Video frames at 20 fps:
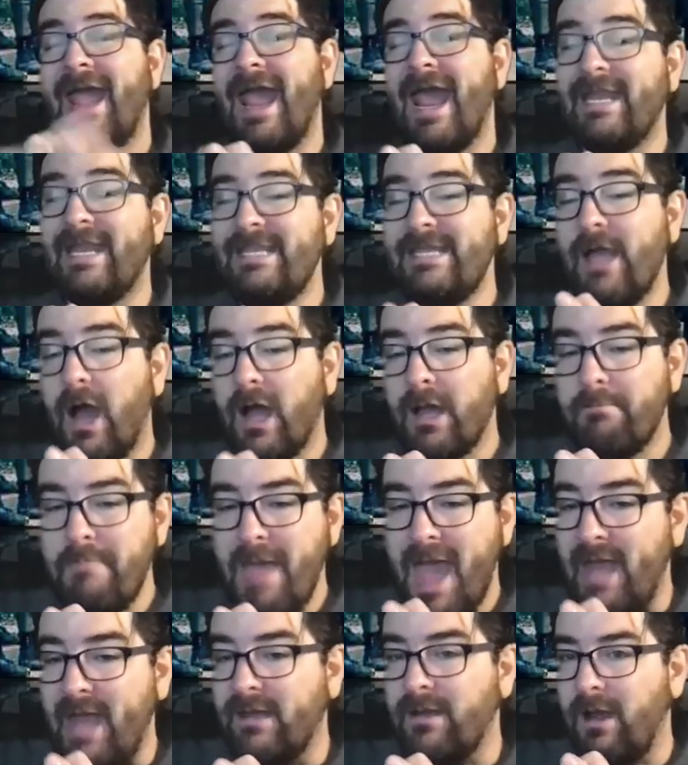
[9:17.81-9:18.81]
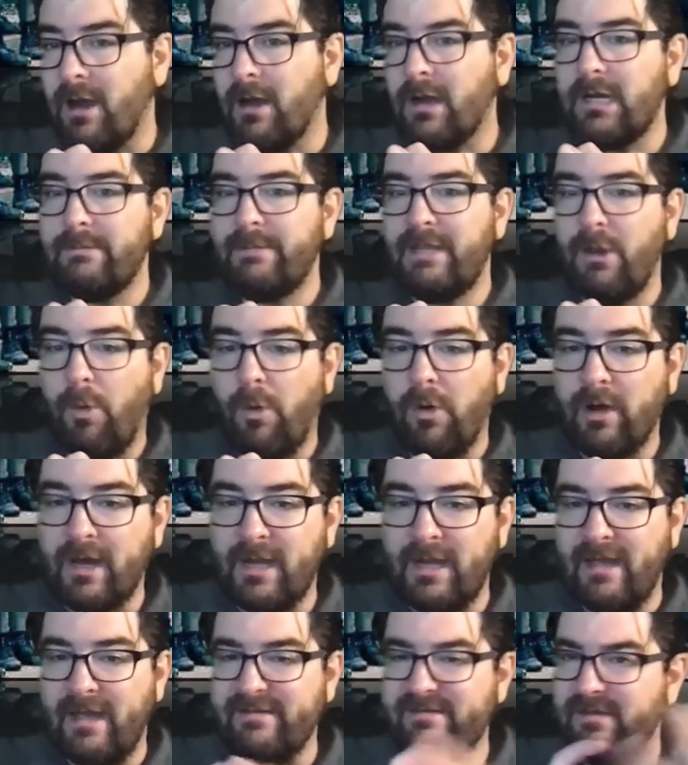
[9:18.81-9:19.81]
And young men are going to be
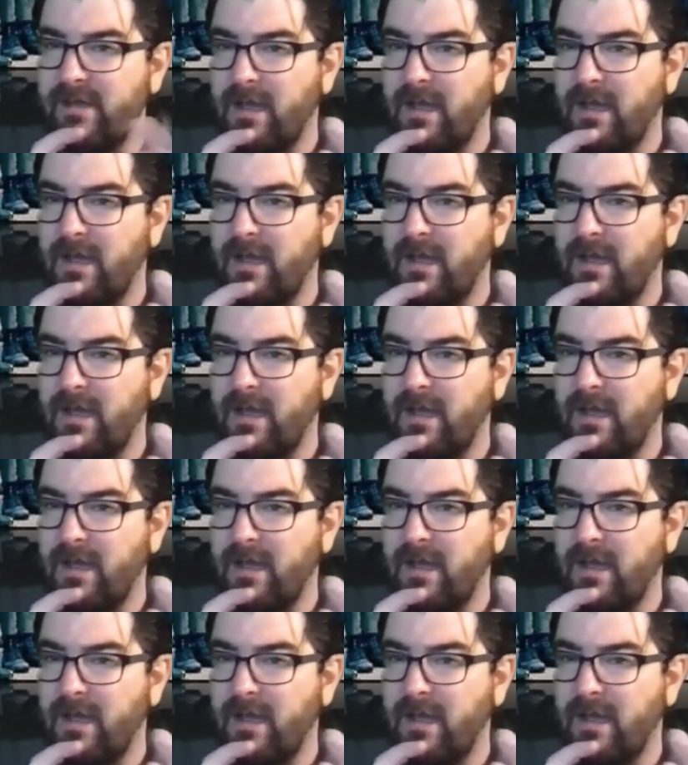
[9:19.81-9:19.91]
organized,